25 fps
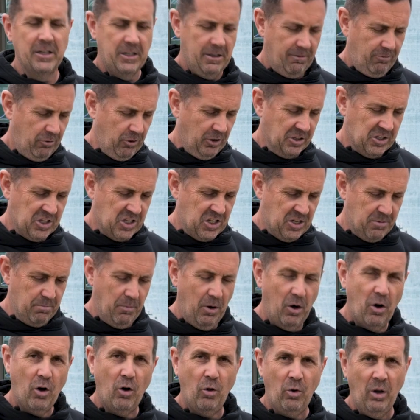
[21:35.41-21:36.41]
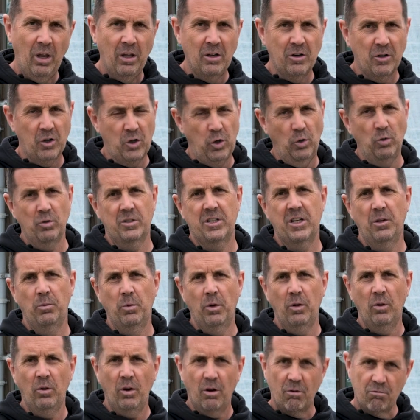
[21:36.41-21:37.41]
You've got a small
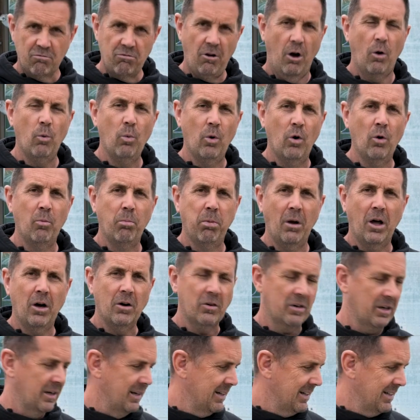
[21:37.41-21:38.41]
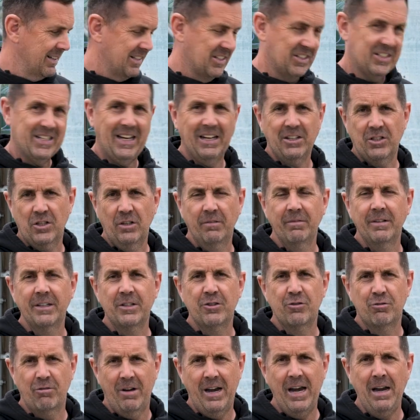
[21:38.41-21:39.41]
Cultiwool Rotwool block sat on the
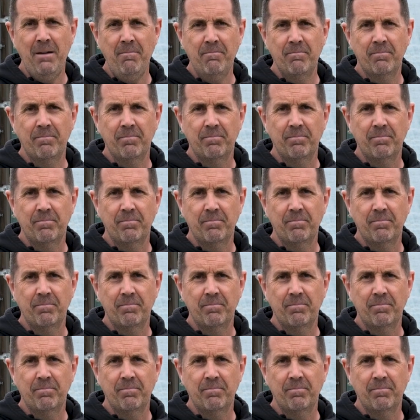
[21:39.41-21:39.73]
tray,